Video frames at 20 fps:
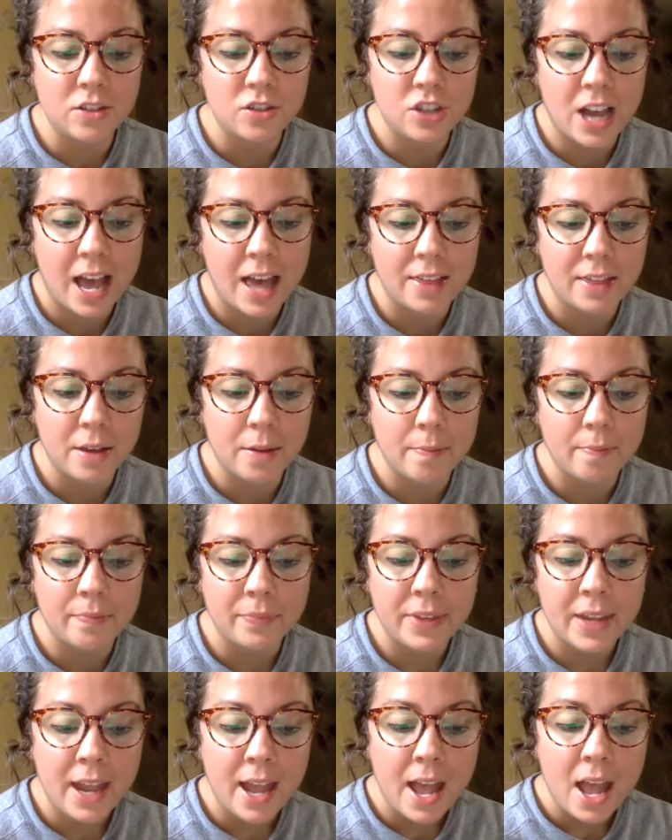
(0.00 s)
Chatham
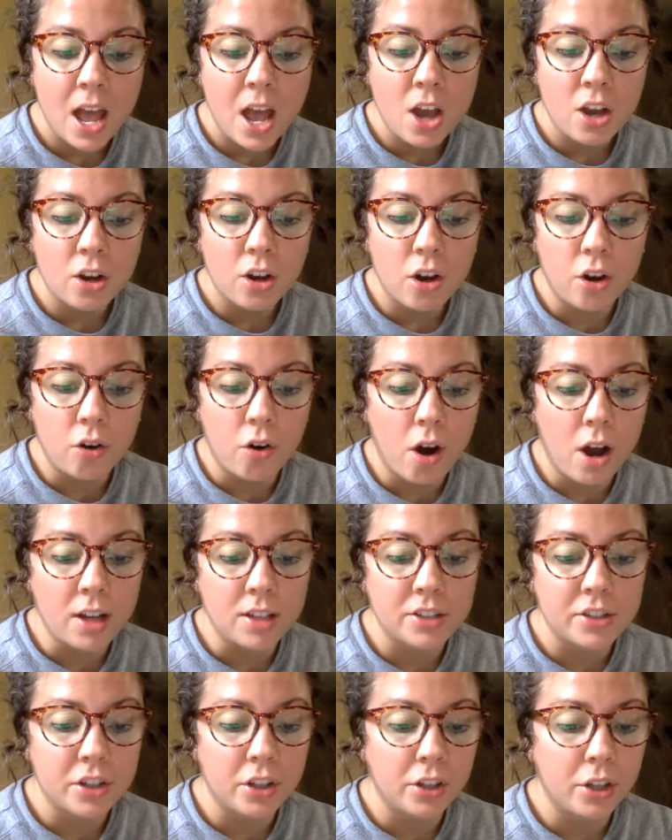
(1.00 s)

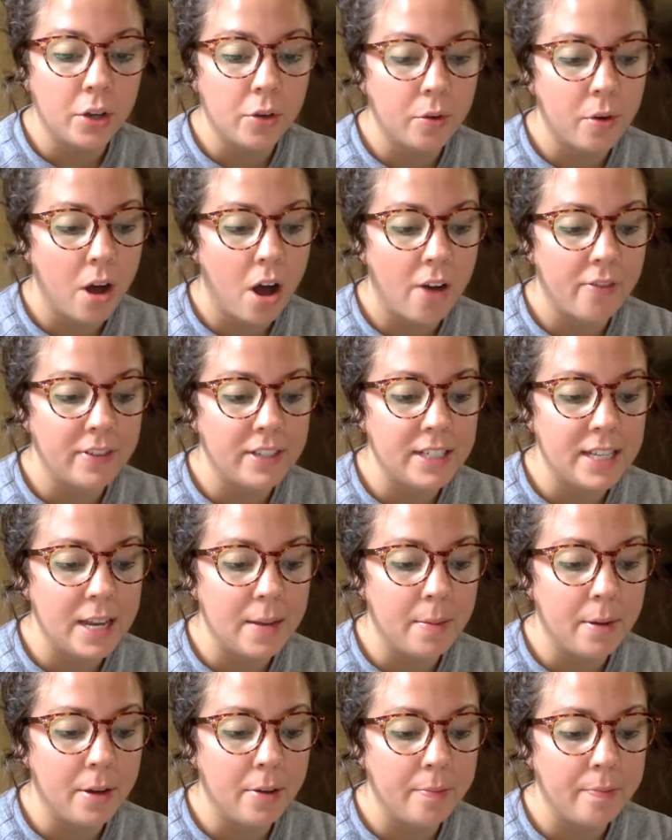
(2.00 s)
across the low coffee
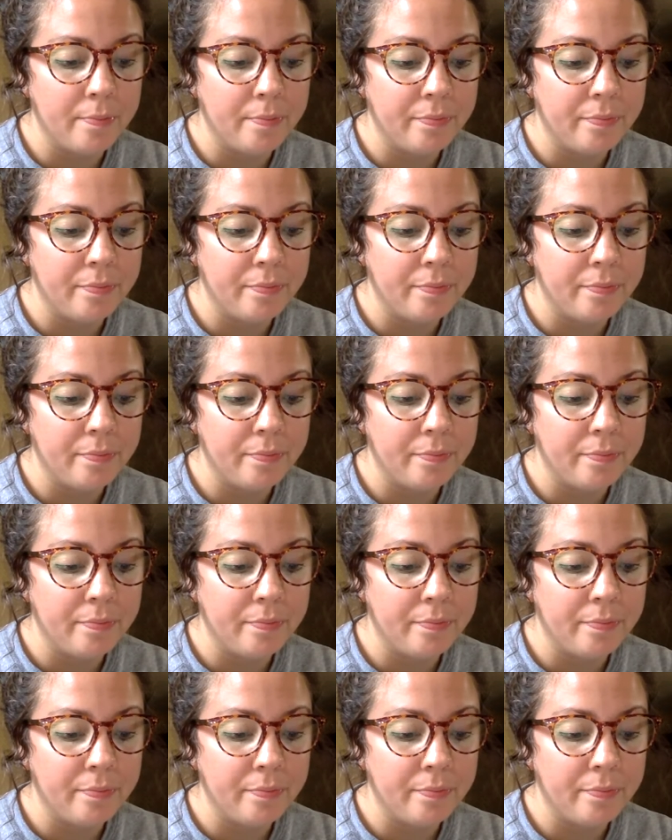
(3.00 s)
table.